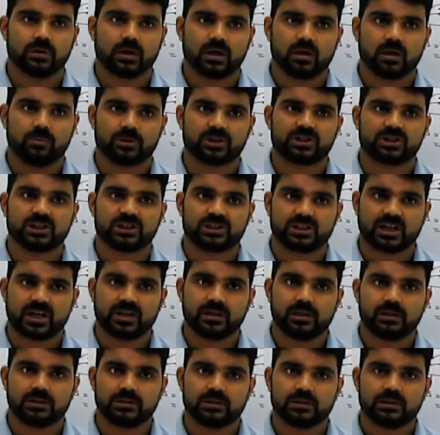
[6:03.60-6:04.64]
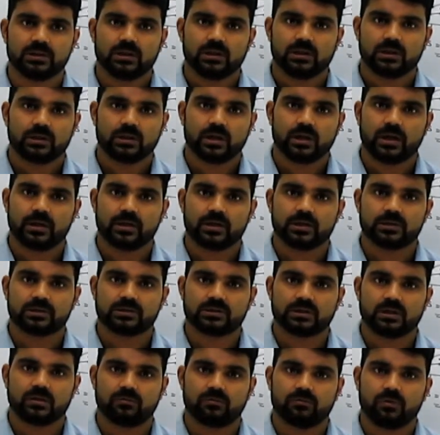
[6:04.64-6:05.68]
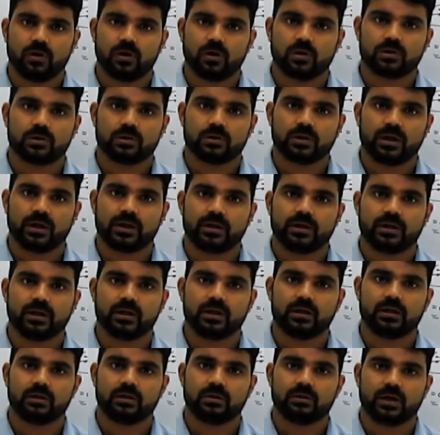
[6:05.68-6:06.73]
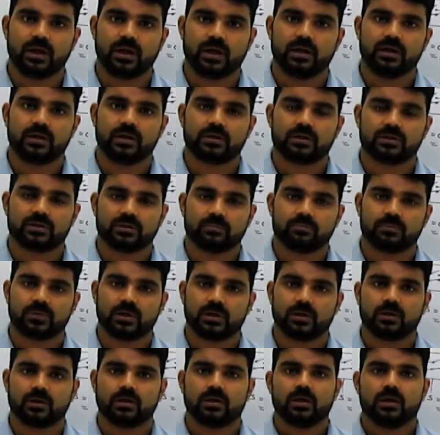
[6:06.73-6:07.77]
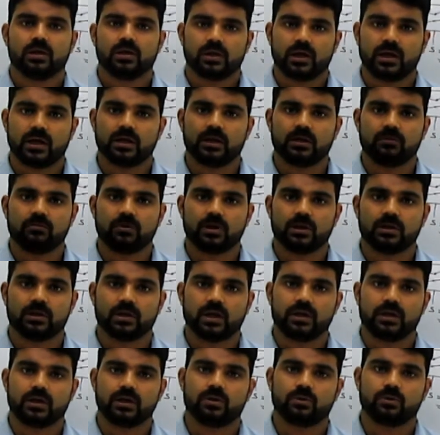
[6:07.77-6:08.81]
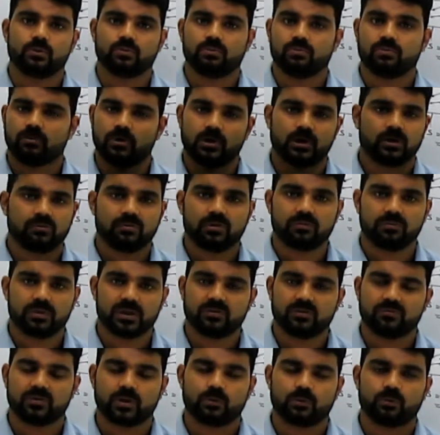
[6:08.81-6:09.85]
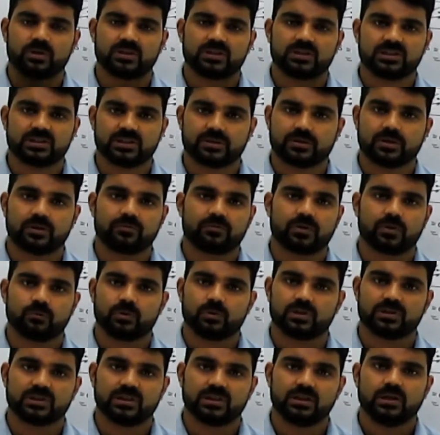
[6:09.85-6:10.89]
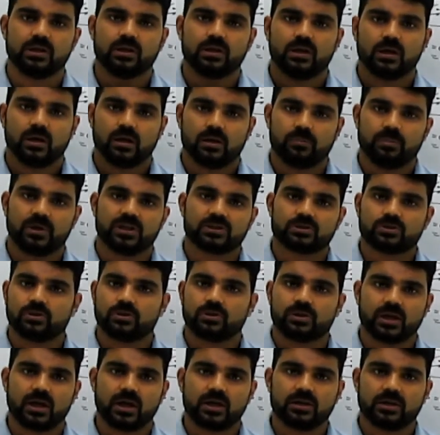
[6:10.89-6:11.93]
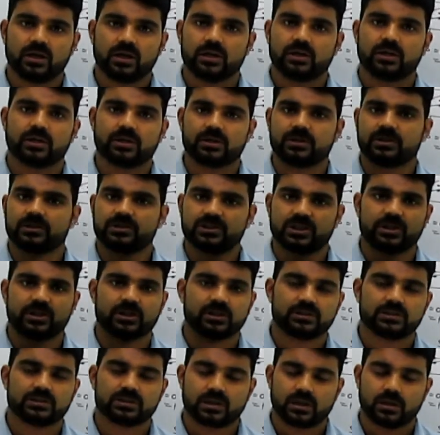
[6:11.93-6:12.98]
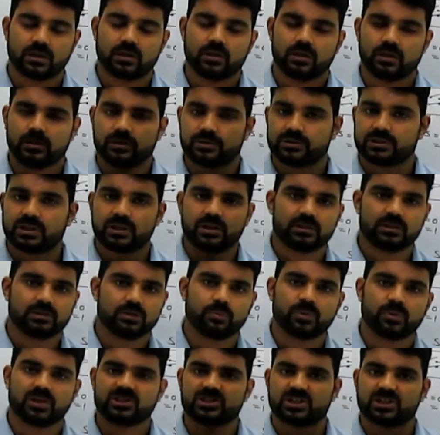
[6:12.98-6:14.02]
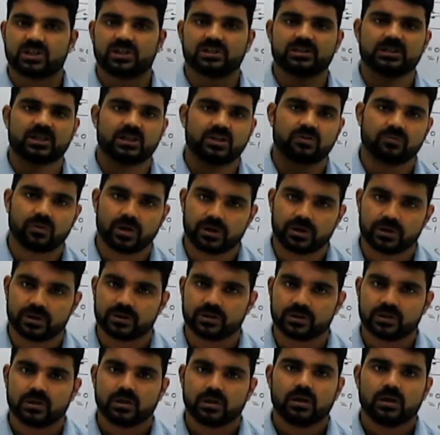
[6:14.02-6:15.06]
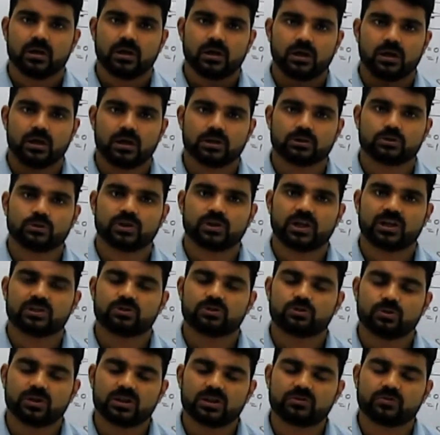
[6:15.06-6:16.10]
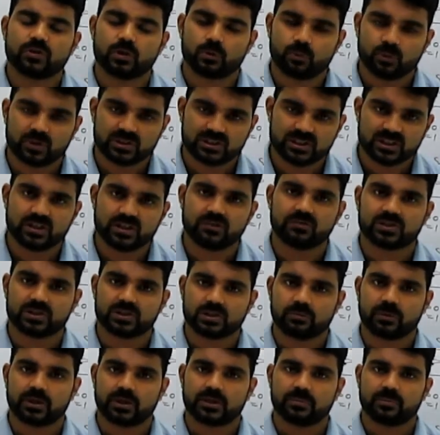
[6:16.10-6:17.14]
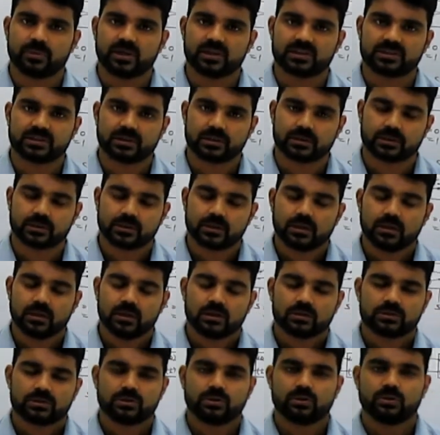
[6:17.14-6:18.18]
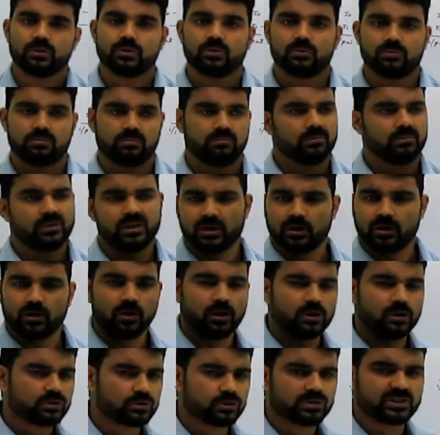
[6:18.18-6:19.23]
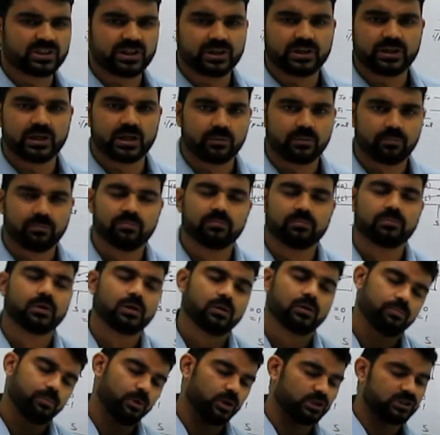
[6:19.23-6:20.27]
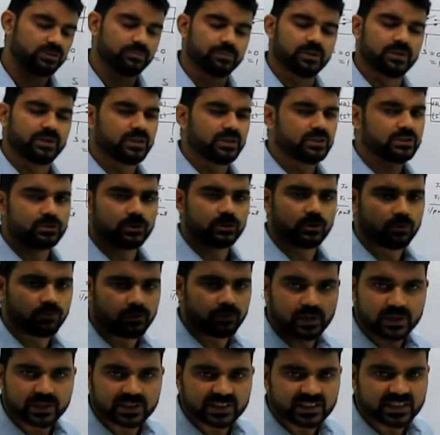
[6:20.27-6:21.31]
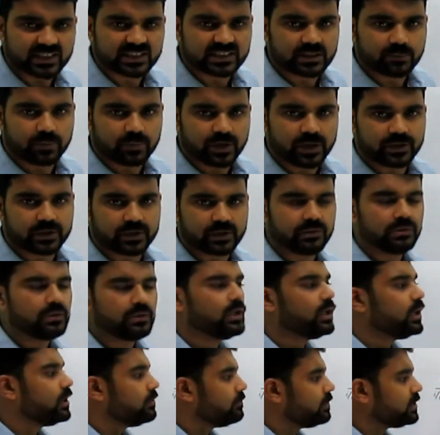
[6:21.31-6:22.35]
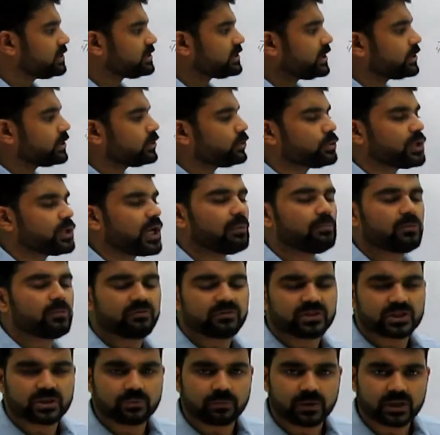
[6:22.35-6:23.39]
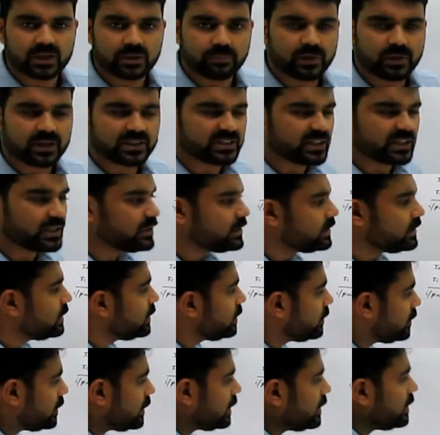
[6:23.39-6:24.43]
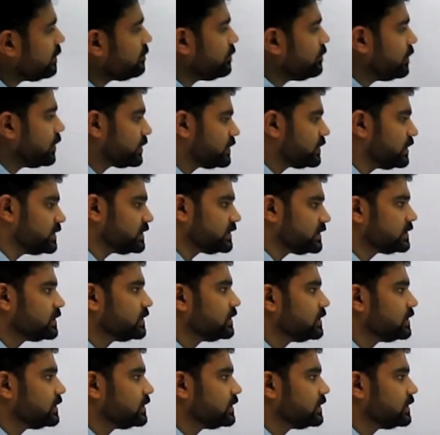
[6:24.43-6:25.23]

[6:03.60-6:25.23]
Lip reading: commercial channels, that is for 98 something, 91, 92, whatever be the frequency, central frequency. Based on that, other channels, numerous channels are divided. So that is known as frequency division multiplexing. So there are also CDM possibilities, so we'll discuss them later. We'll stick to time division multiplexing for this.